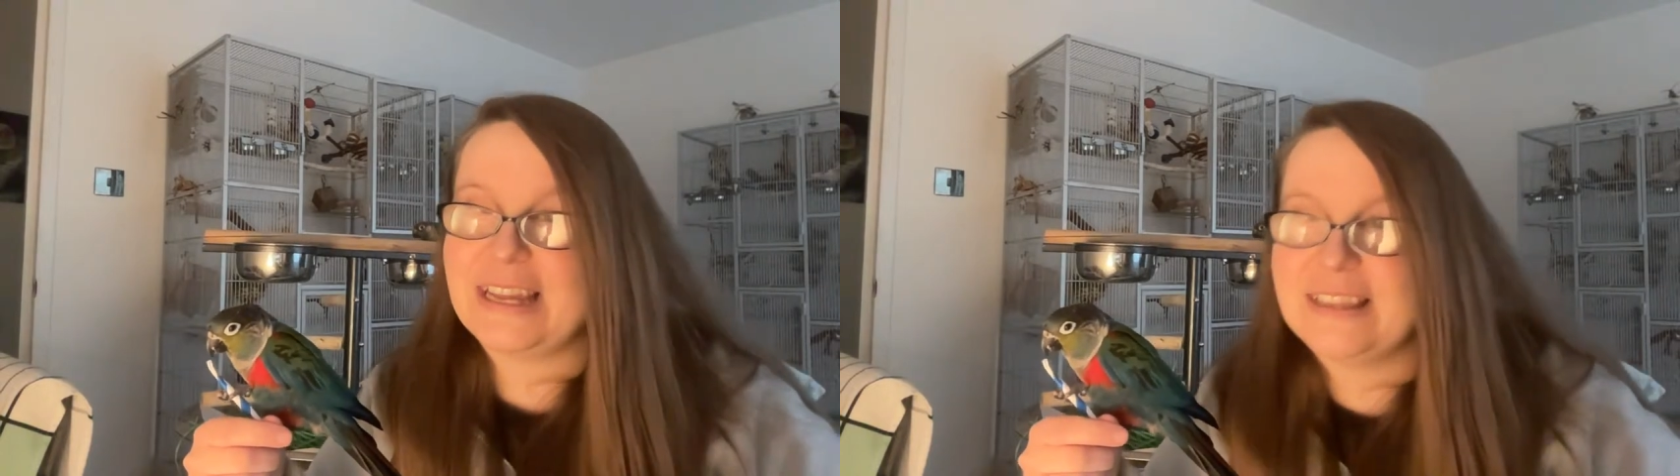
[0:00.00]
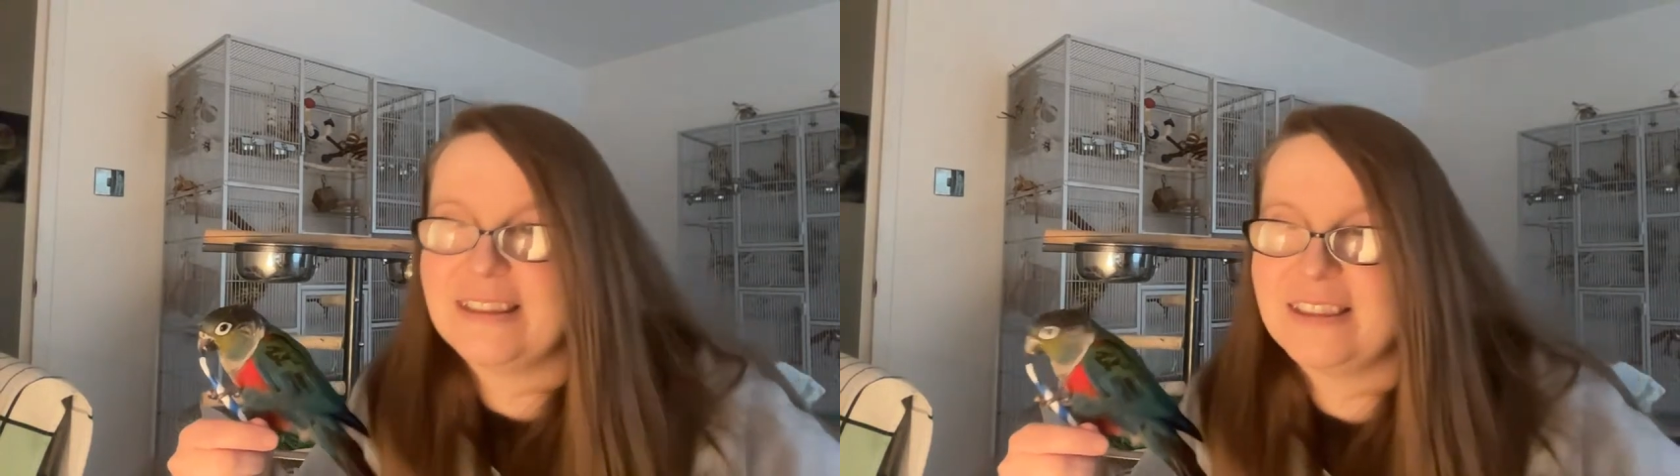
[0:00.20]

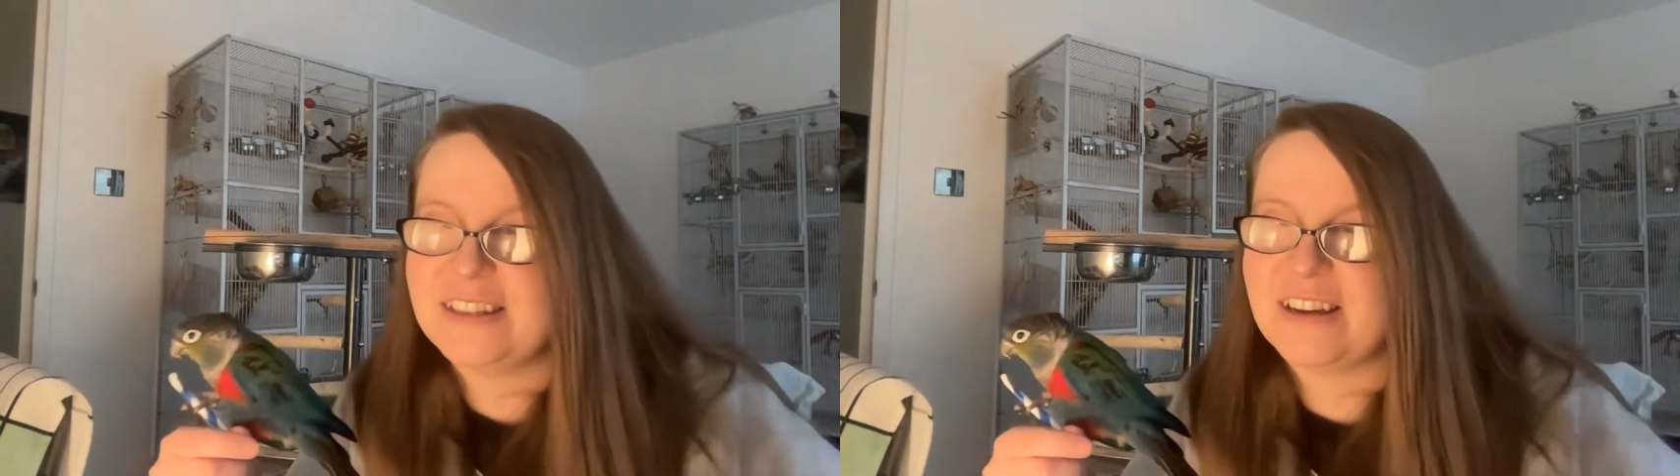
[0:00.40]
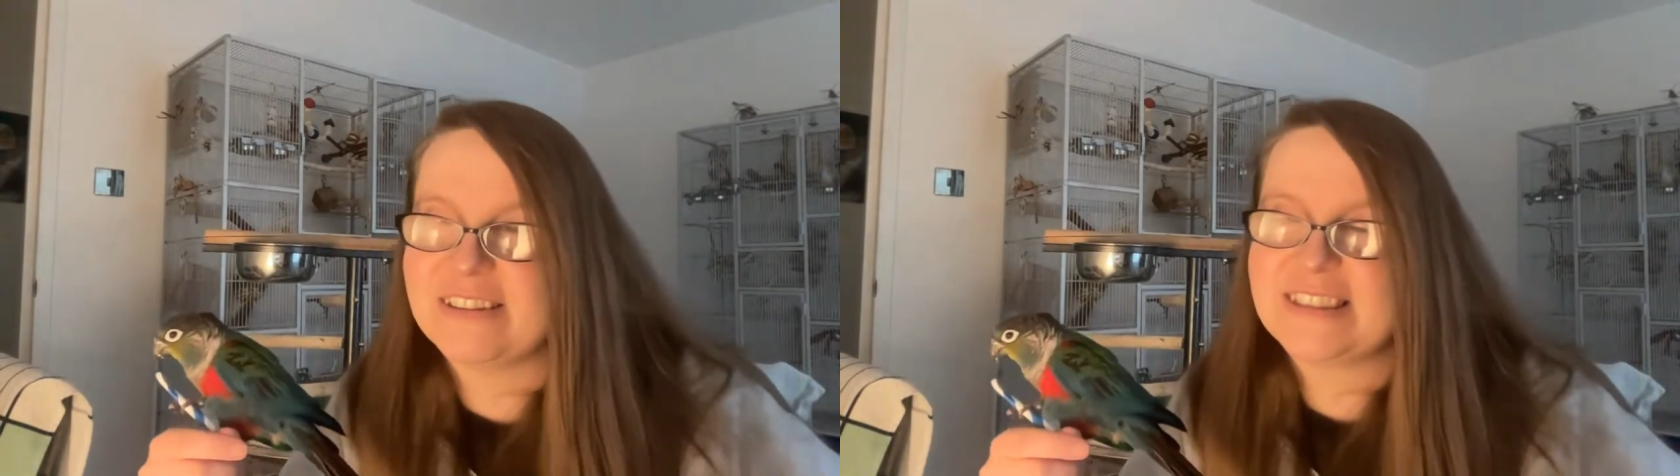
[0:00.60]
And there's the
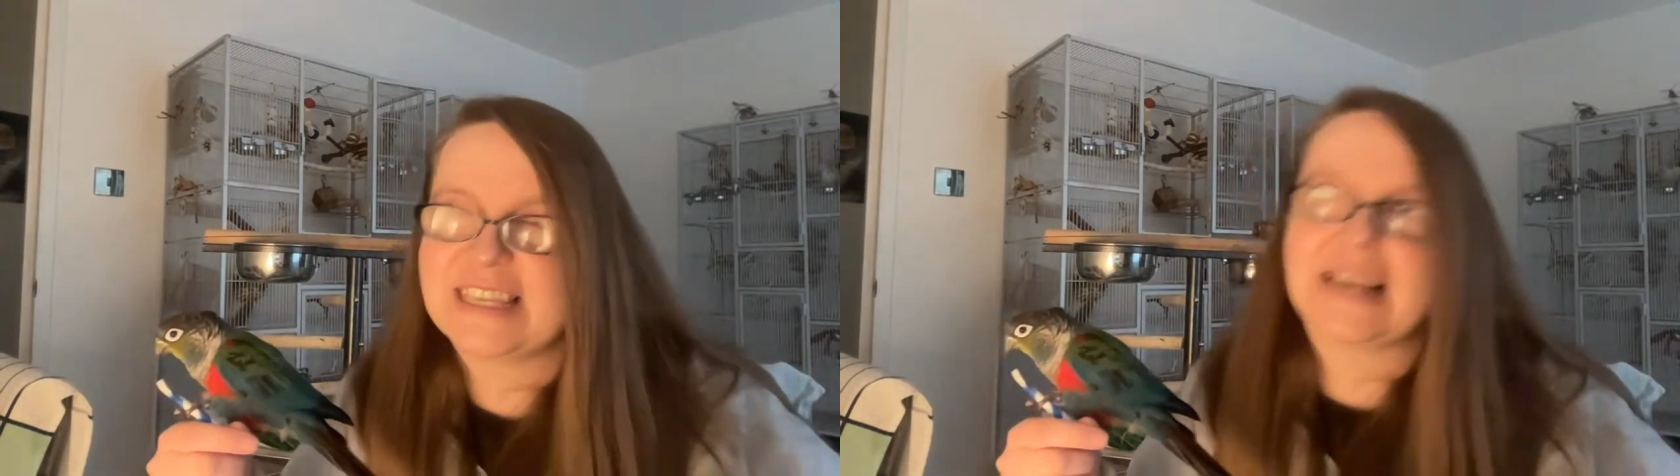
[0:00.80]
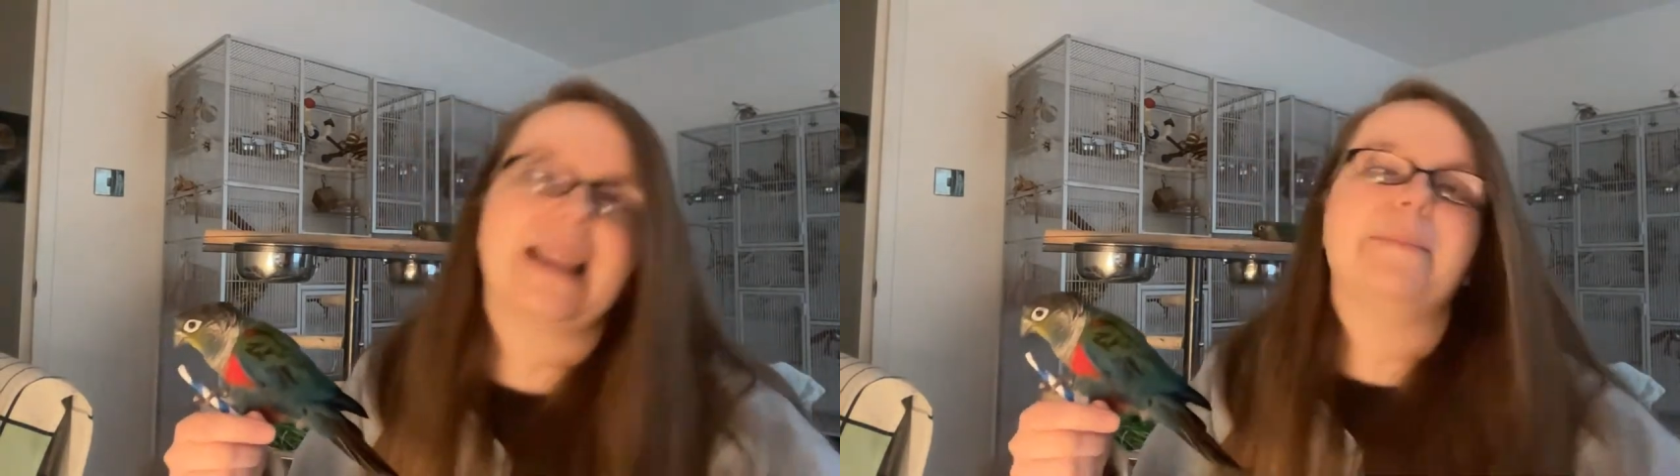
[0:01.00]

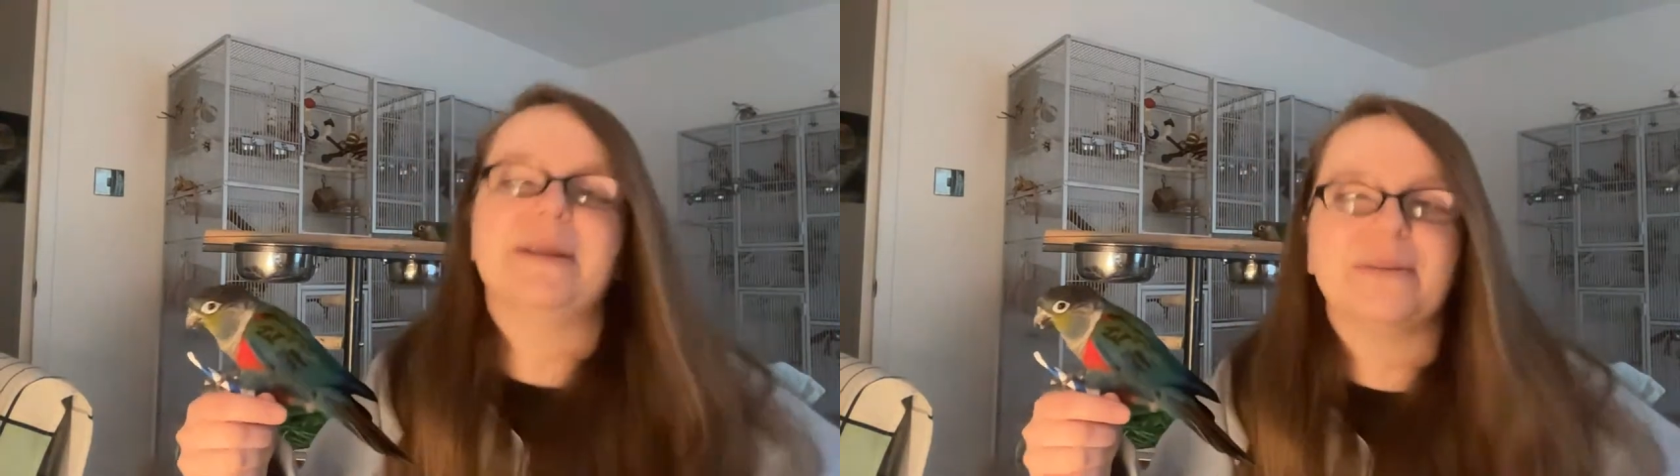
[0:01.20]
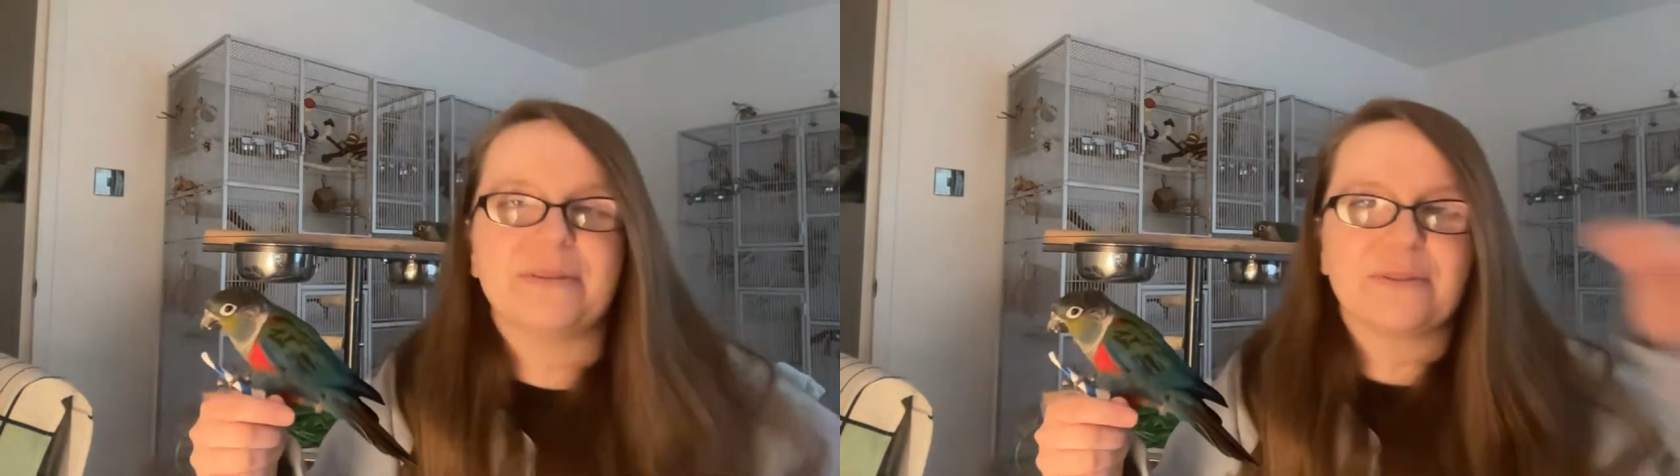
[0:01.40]
dancing
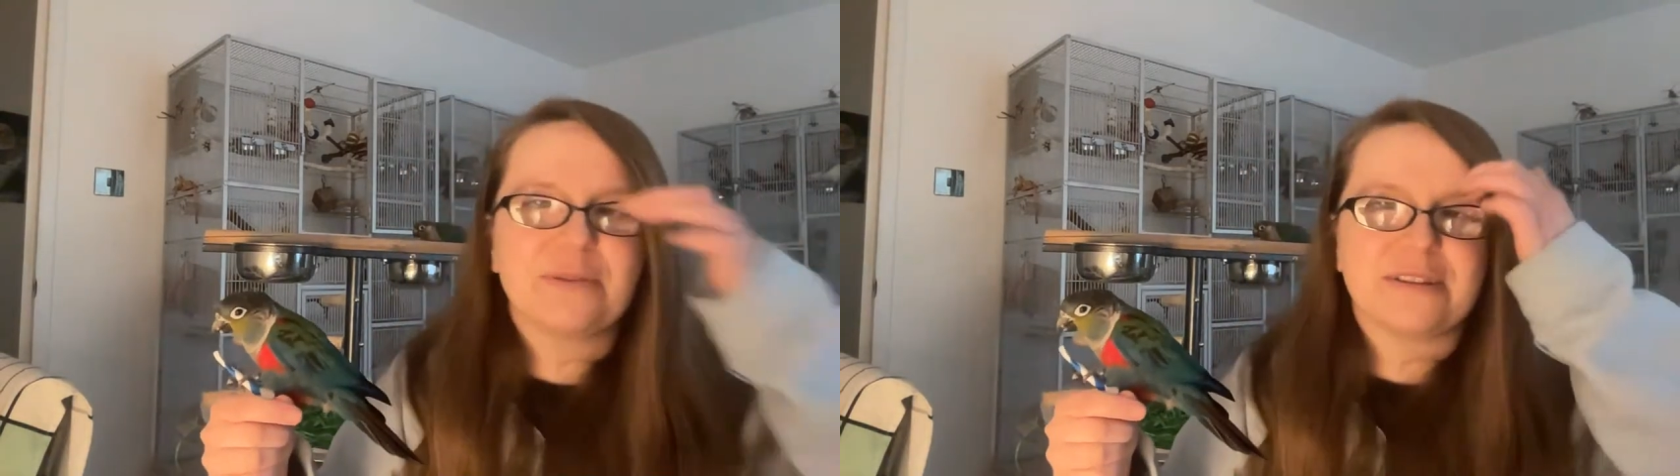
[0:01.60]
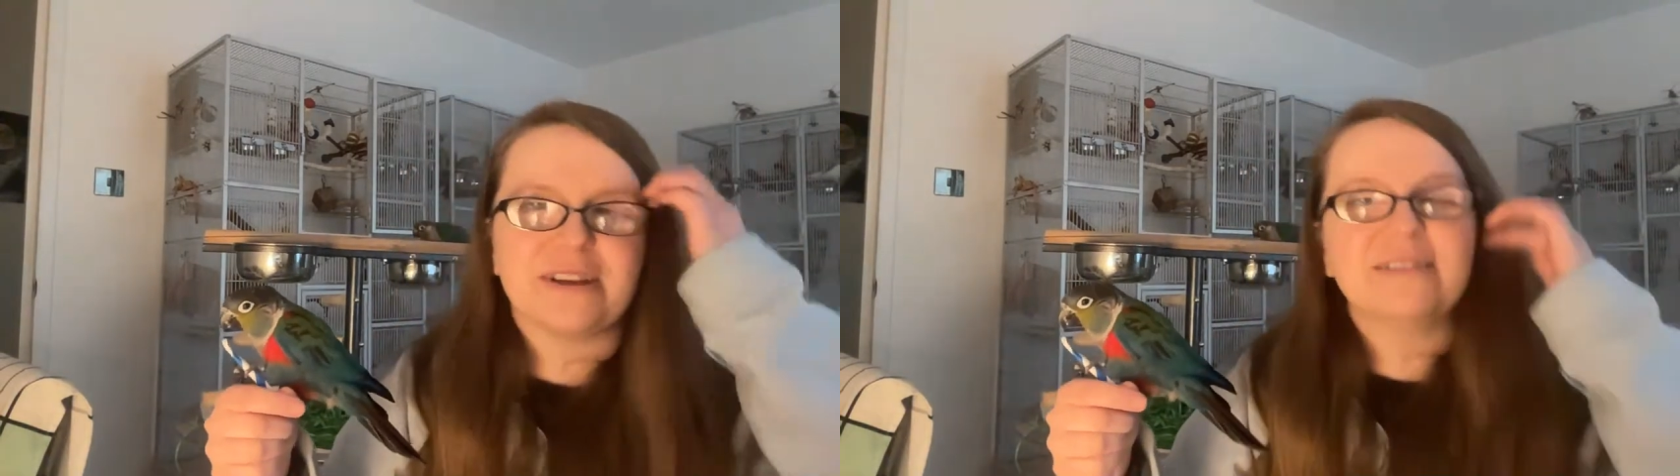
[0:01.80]
lemon. It was all
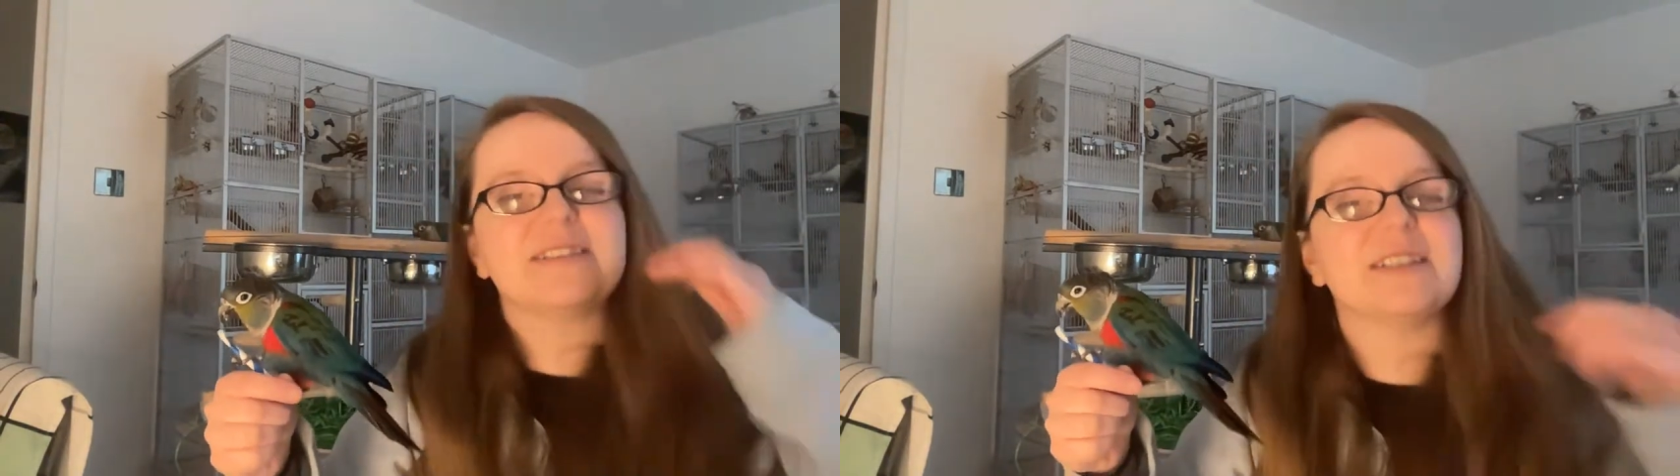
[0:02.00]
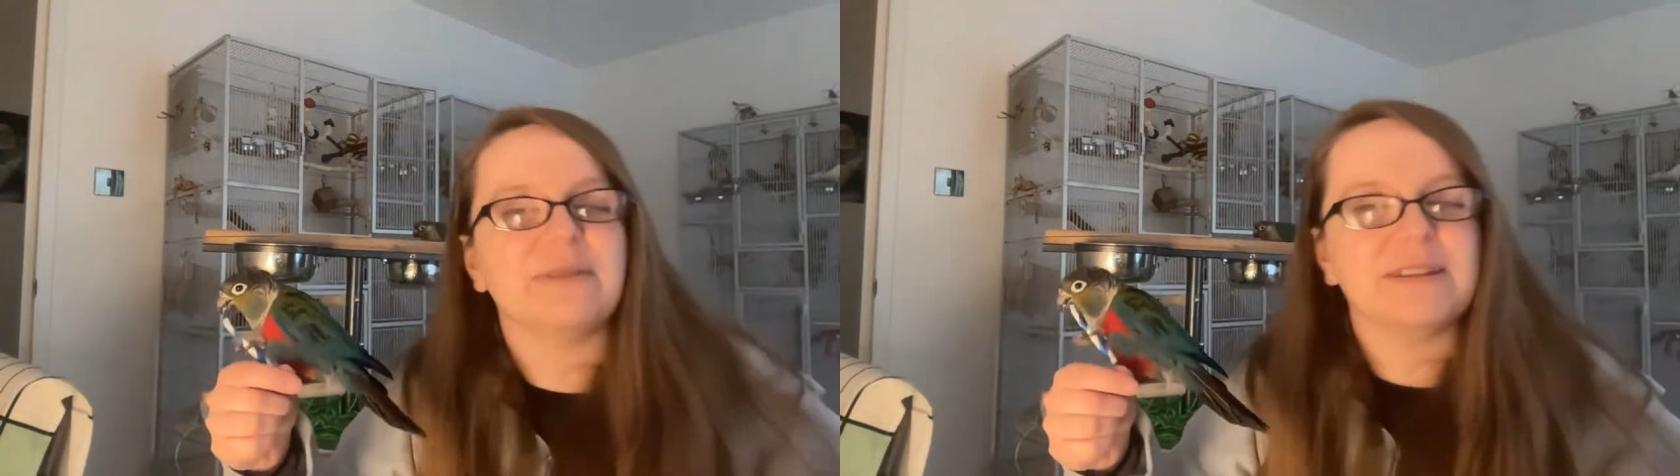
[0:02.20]
the
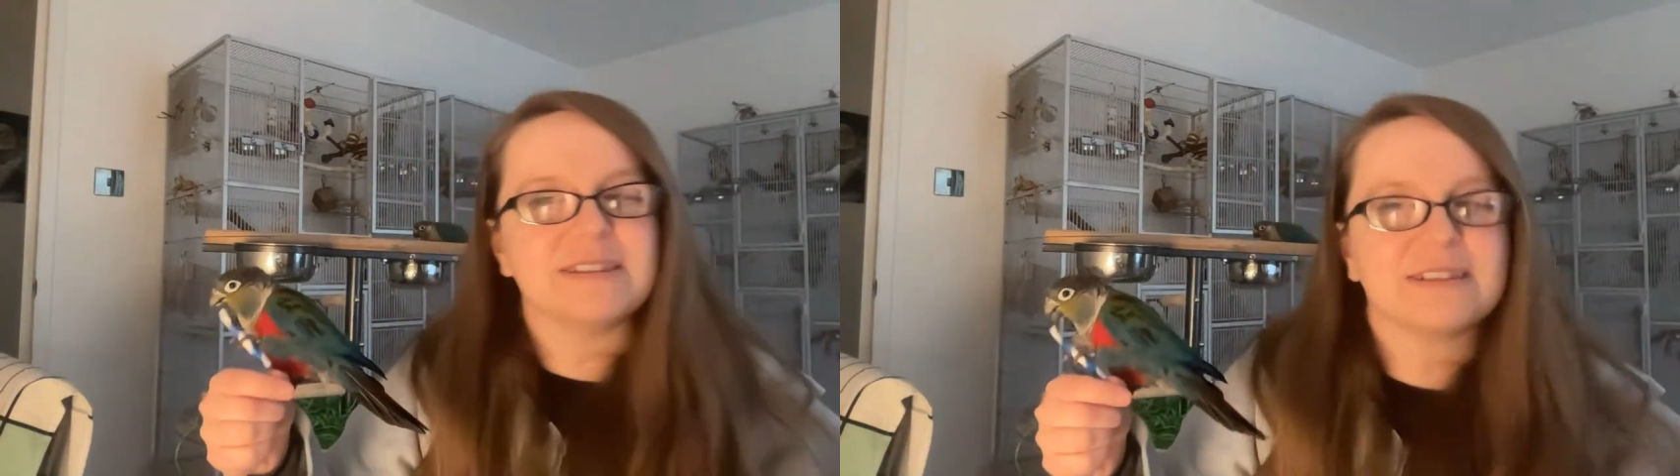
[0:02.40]
dancing ones.